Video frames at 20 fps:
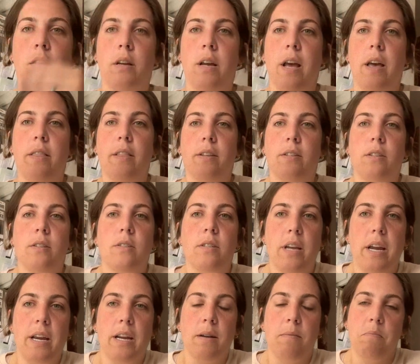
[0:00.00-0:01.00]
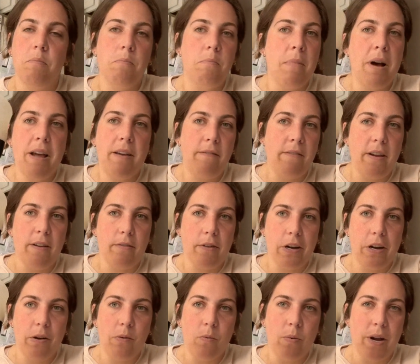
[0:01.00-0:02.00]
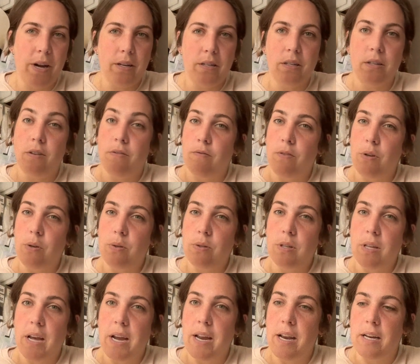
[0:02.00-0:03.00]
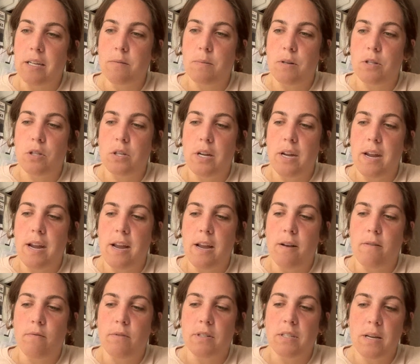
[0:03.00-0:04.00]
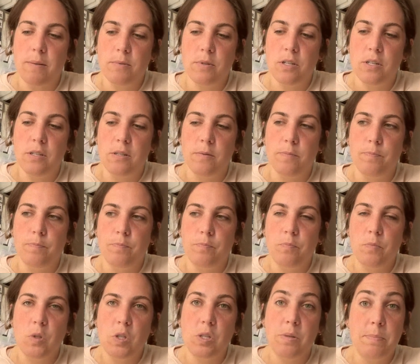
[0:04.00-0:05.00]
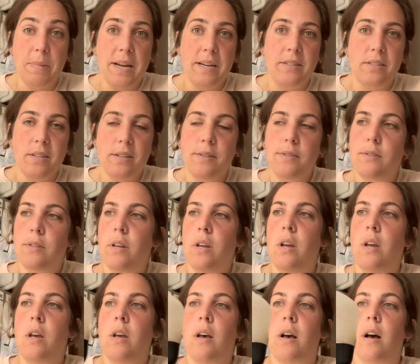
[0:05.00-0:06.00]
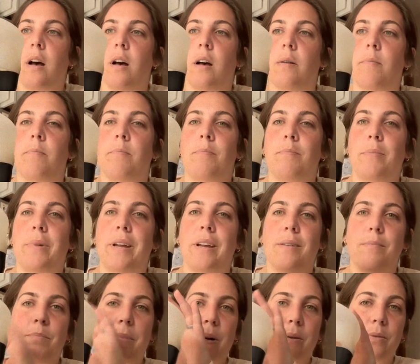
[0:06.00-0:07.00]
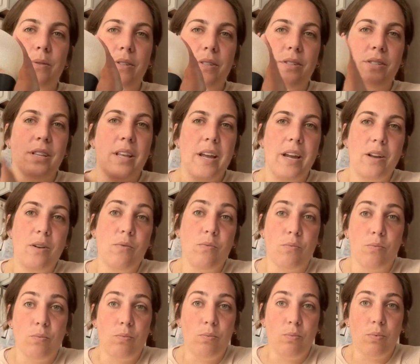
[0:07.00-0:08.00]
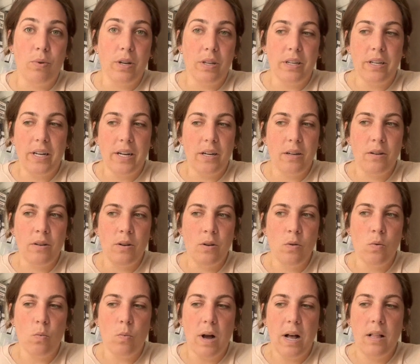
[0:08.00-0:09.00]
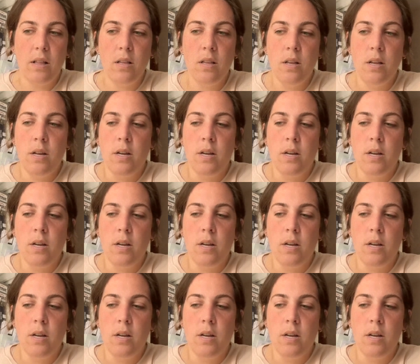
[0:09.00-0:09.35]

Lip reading: And this is like my favorite way to diffuse light, especially in reception spaces. and it bounces light really well.